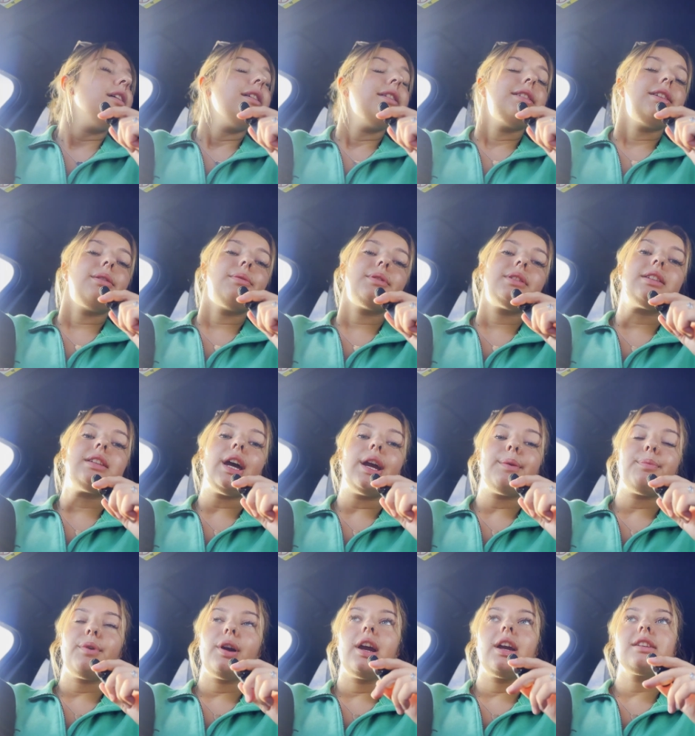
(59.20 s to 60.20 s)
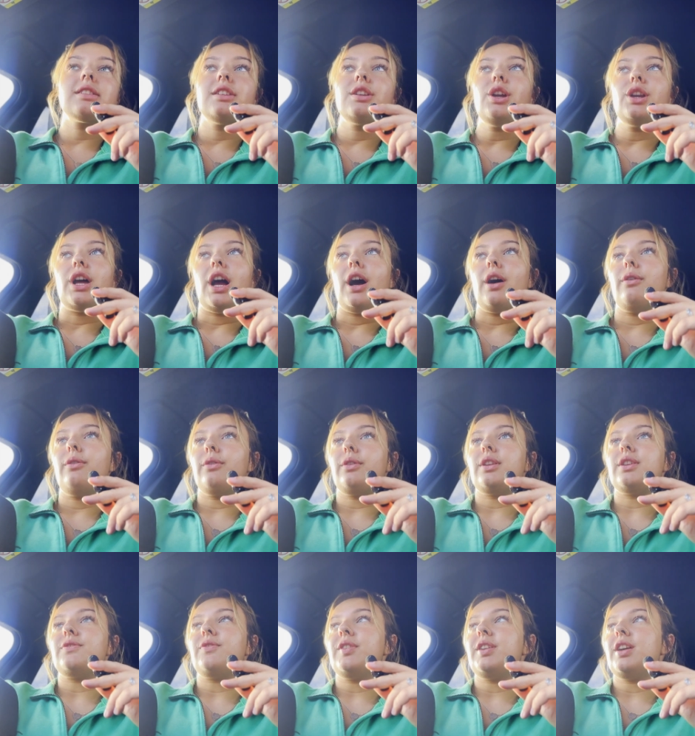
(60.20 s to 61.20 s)
see what today brings. I don't know how long
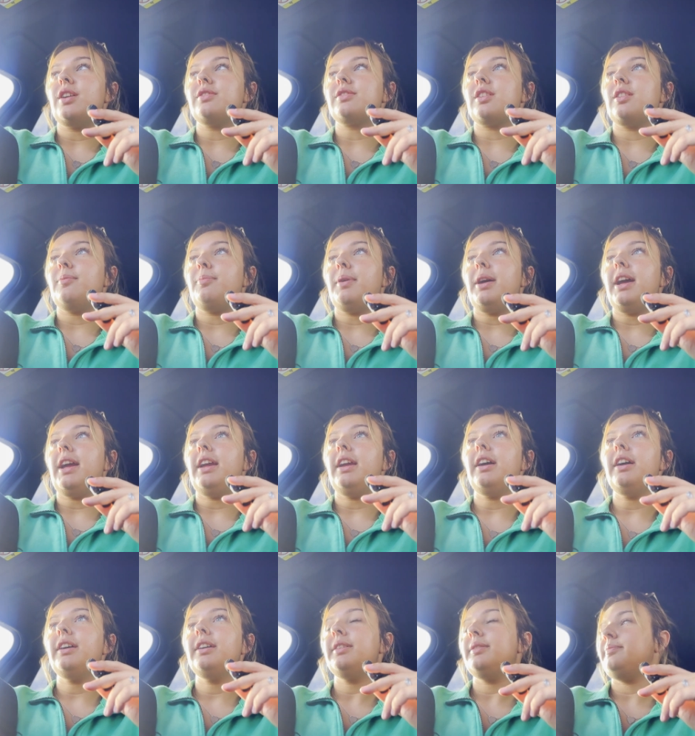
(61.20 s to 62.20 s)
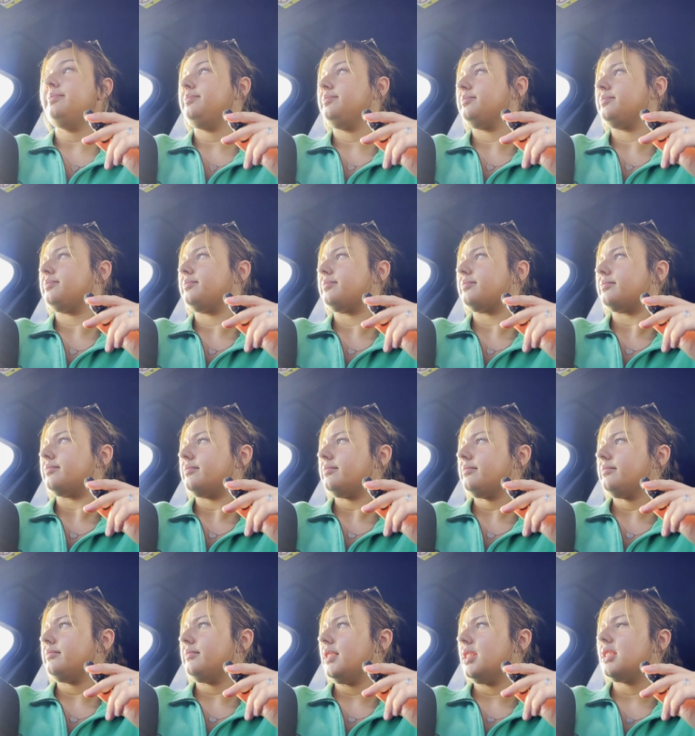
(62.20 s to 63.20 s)
this video is going to be.
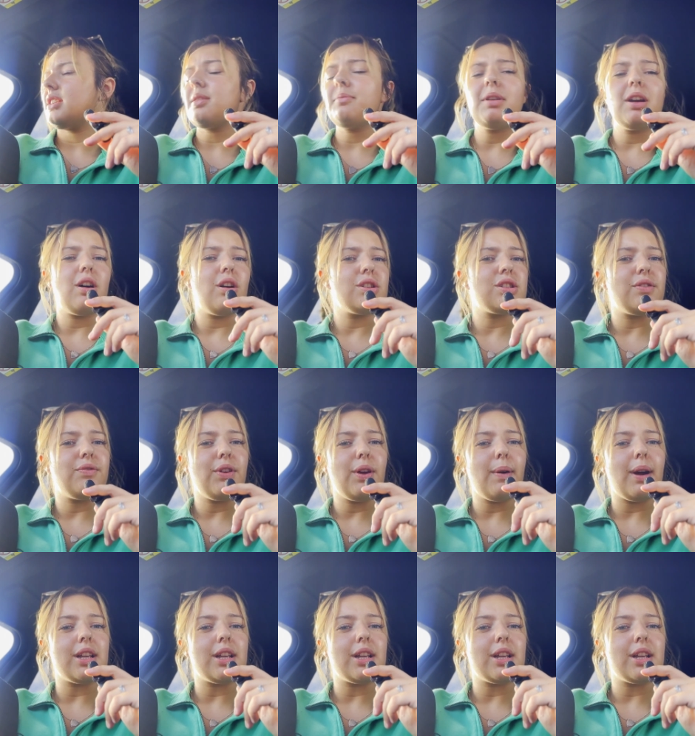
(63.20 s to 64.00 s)
It's going to be hard to view